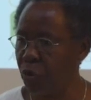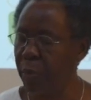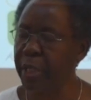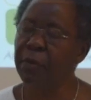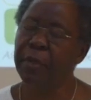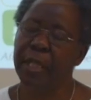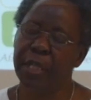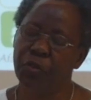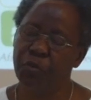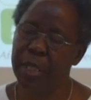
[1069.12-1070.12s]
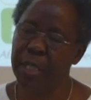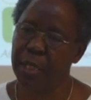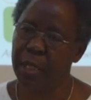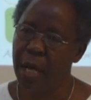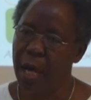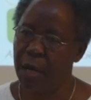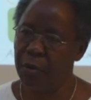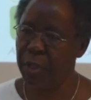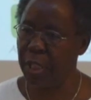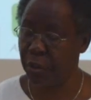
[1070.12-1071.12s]
automatic weather instruments
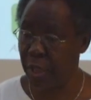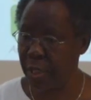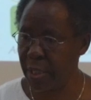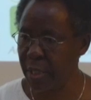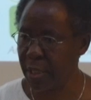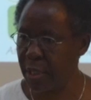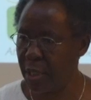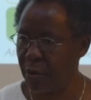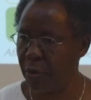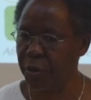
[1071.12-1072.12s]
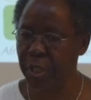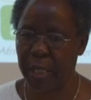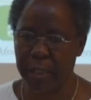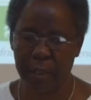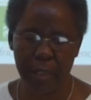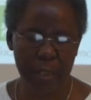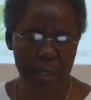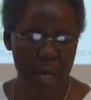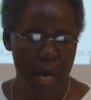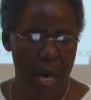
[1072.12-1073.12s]
along the transects in all 3
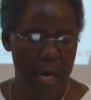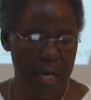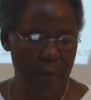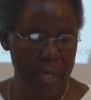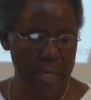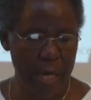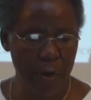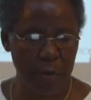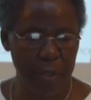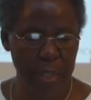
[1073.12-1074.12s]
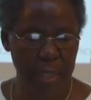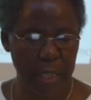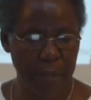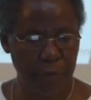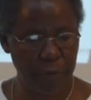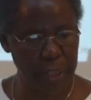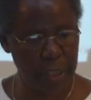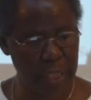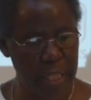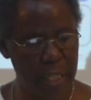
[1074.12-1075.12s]
countries. And our idea was, if
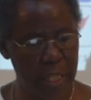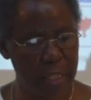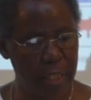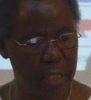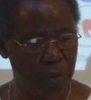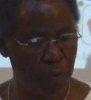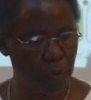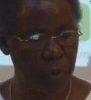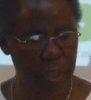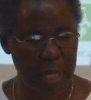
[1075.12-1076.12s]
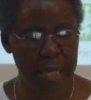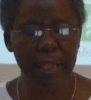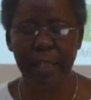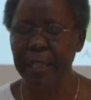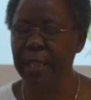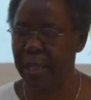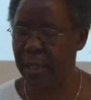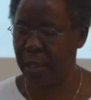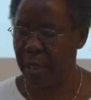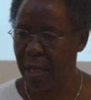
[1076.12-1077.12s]
we train the school science
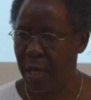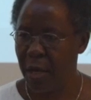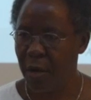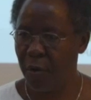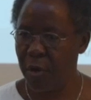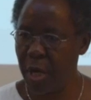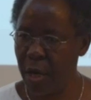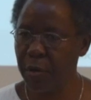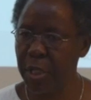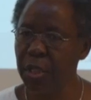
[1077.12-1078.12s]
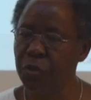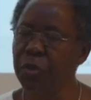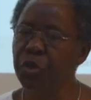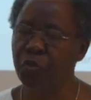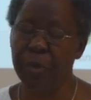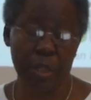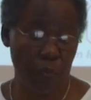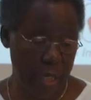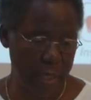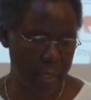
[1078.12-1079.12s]
teachers on how these new
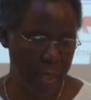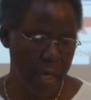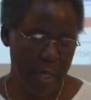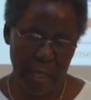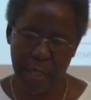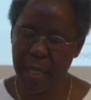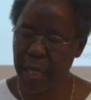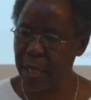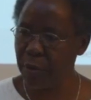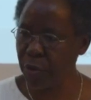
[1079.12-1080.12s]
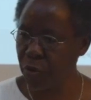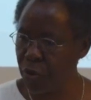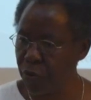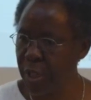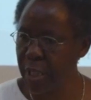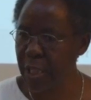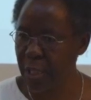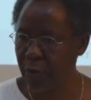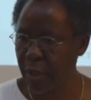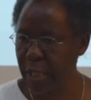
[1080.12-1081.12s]
instruments works, then they can also use
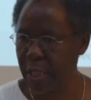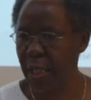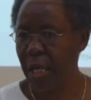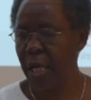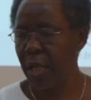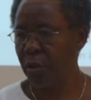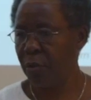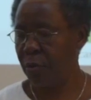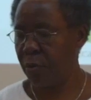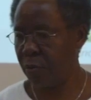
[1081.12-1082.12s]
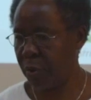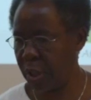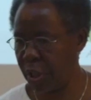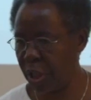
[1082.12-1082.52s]
this knowledge to